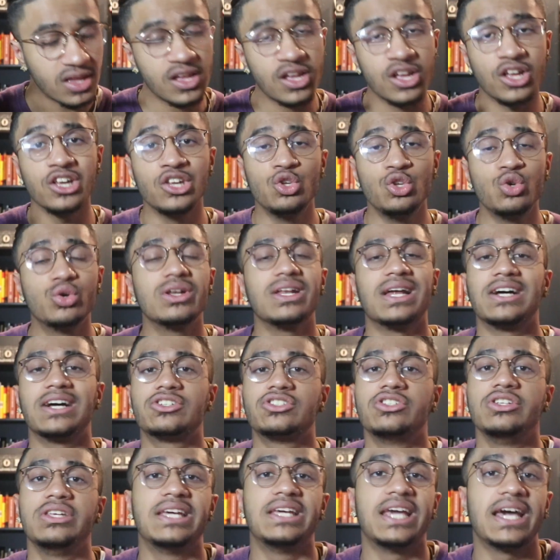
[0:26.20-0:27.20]
you can
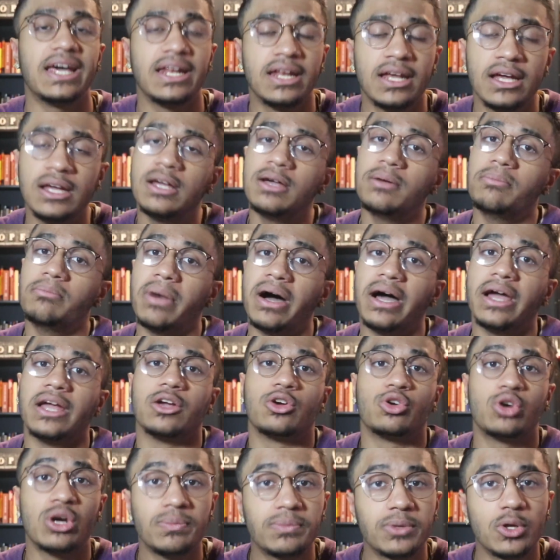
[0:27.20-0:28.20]
actually get my
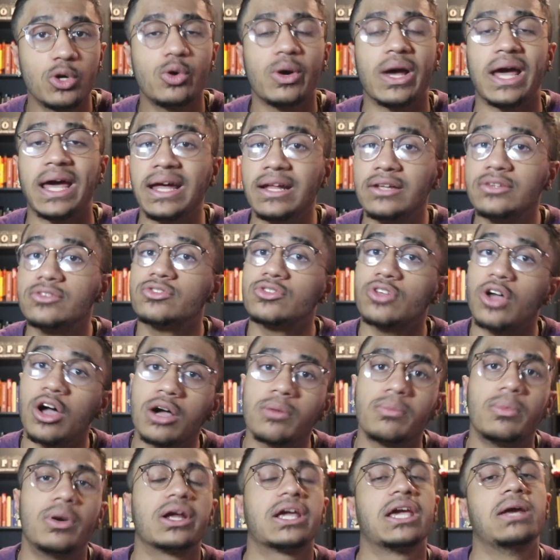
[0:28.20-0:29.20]
crypto and stock
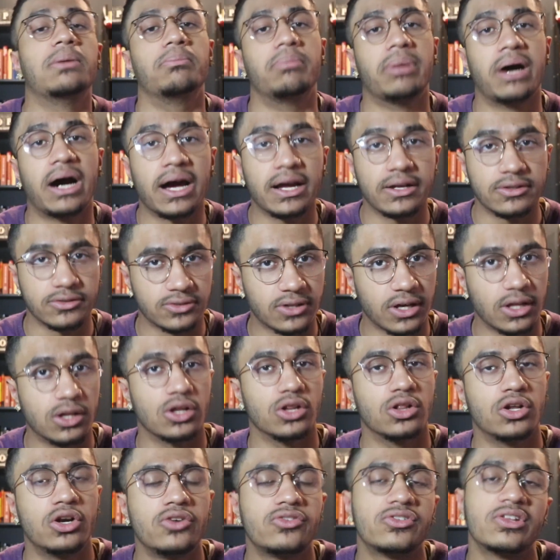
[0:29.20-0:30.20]
market buy sell
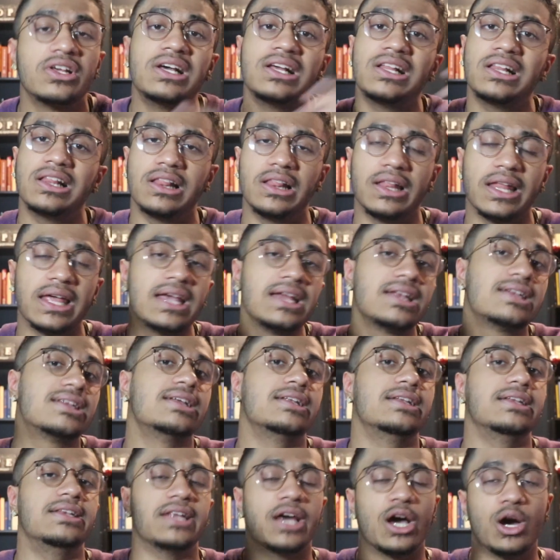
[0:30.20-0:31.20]
alerts linked
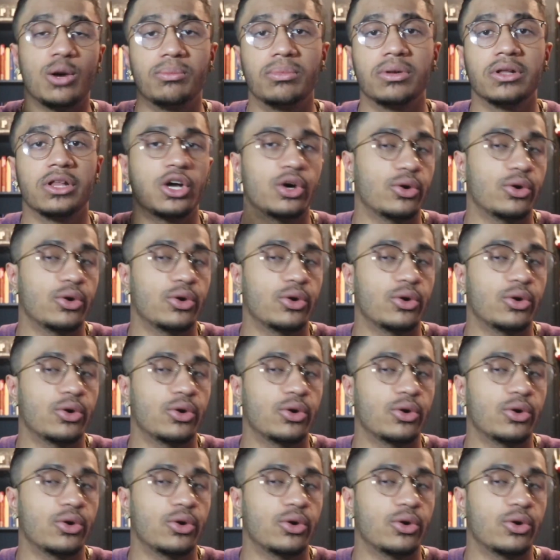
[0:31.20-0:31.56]
down below.